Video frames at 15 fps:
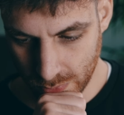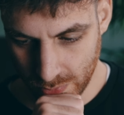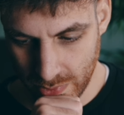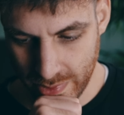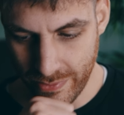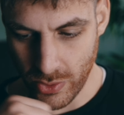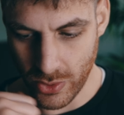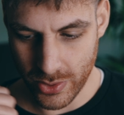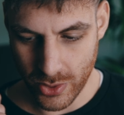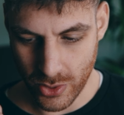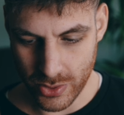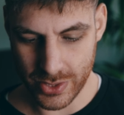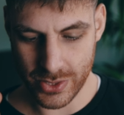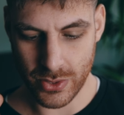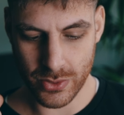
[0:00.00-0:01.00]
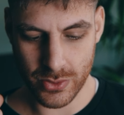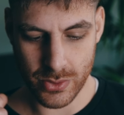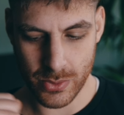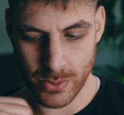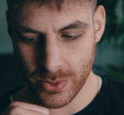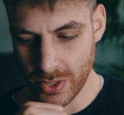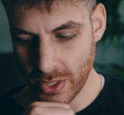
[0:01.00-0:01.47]
Leave it on
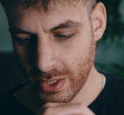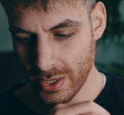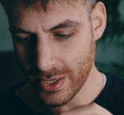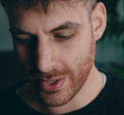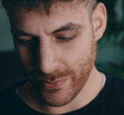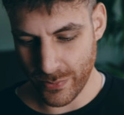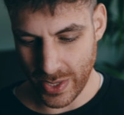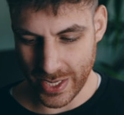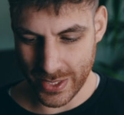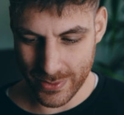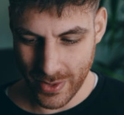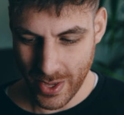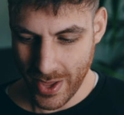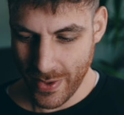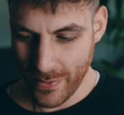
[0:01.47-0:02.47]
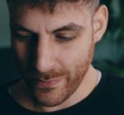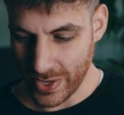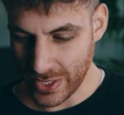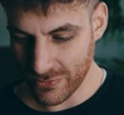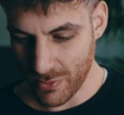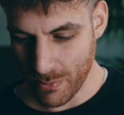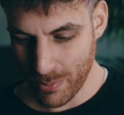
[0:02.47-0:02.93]
horizontal so it kind of
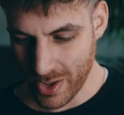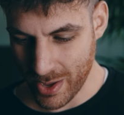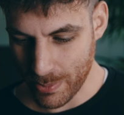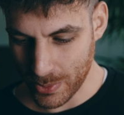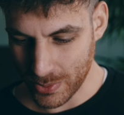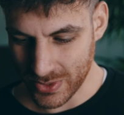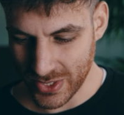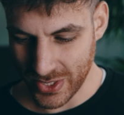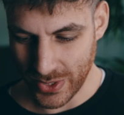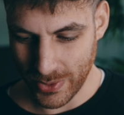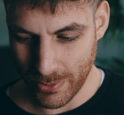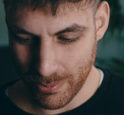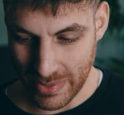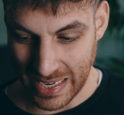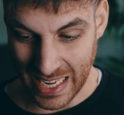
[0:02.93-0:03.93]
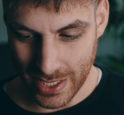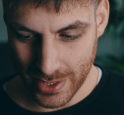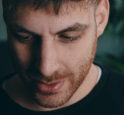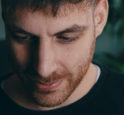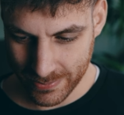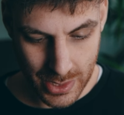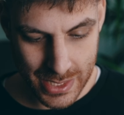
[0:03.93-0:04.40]
fades from purple to
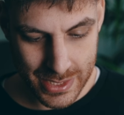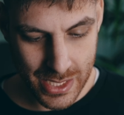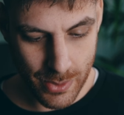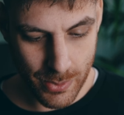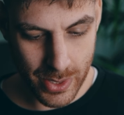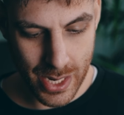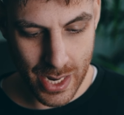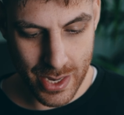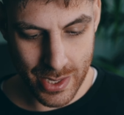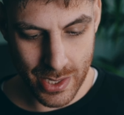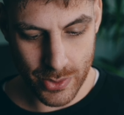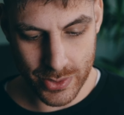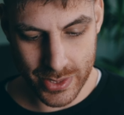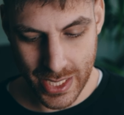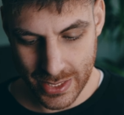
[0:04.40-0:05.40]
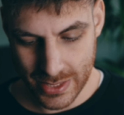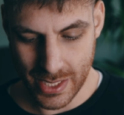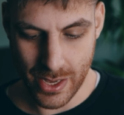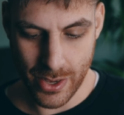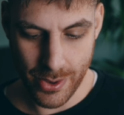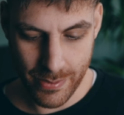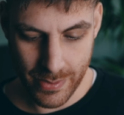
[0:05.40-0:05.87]
black. Let's say we want to add a little text
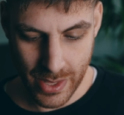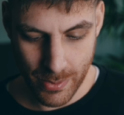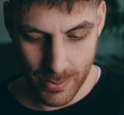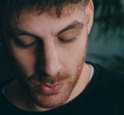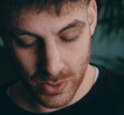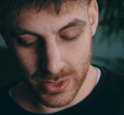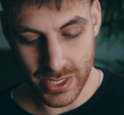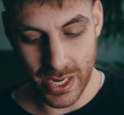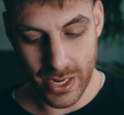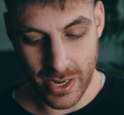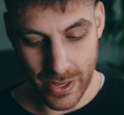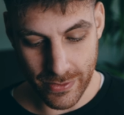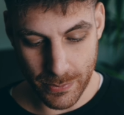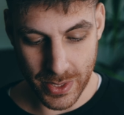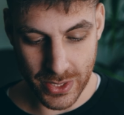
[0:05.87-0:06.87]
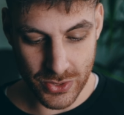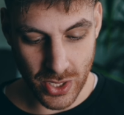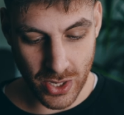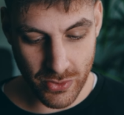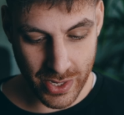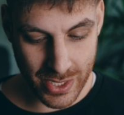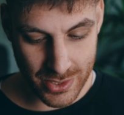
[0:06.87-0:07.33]
layer over that. So once again, it'd have to be a
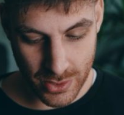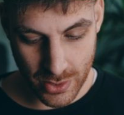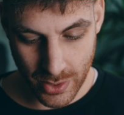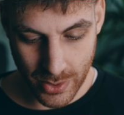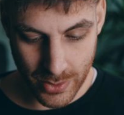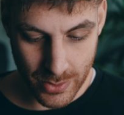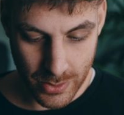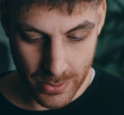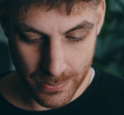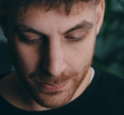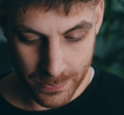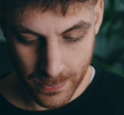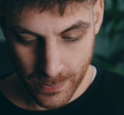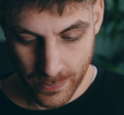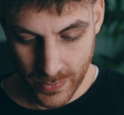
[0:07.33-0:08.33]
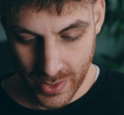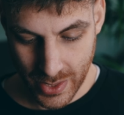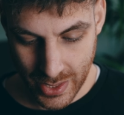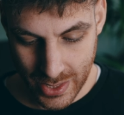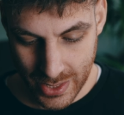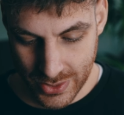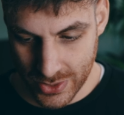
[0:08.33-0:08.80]
generator node.
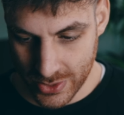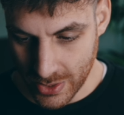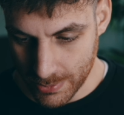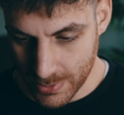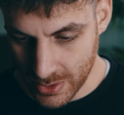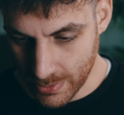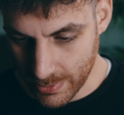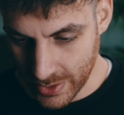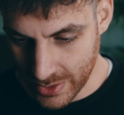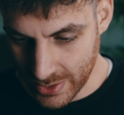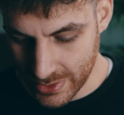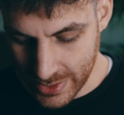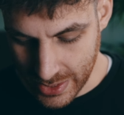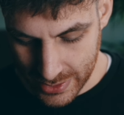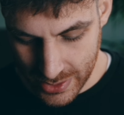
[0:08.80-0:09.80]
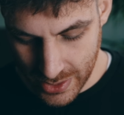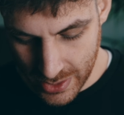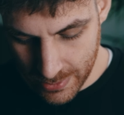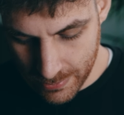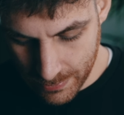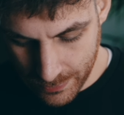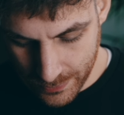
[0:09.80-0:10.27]
And let's just type something in the text
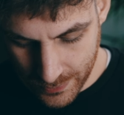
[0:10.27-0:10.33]
here.